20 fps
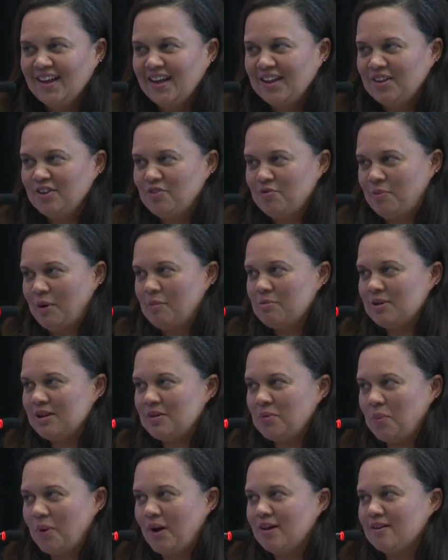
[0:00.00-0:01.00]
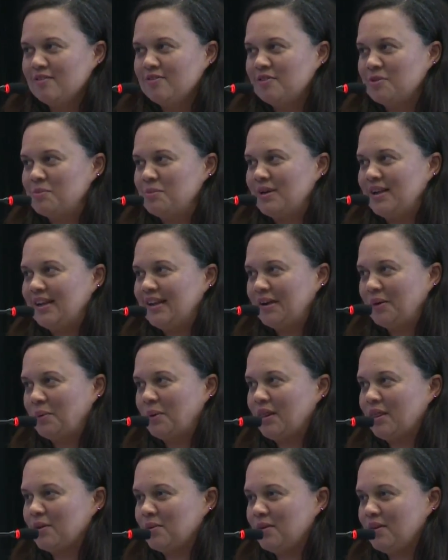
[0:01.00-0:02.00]
You're probably well familiar
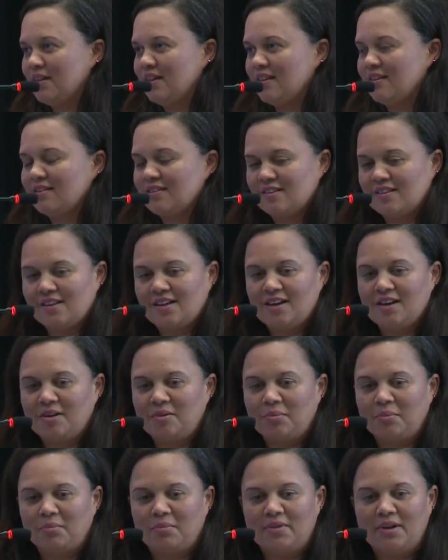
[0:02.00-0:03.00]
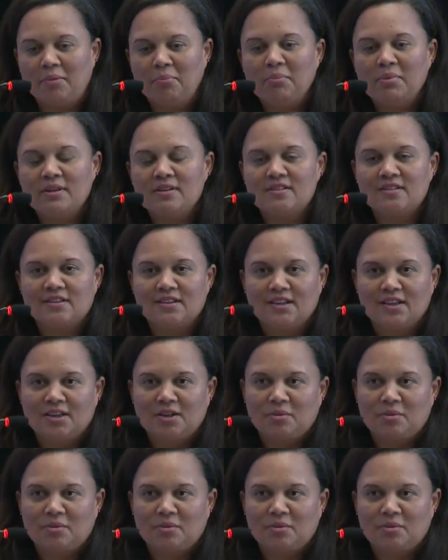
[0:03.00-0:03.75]
with all these numbers,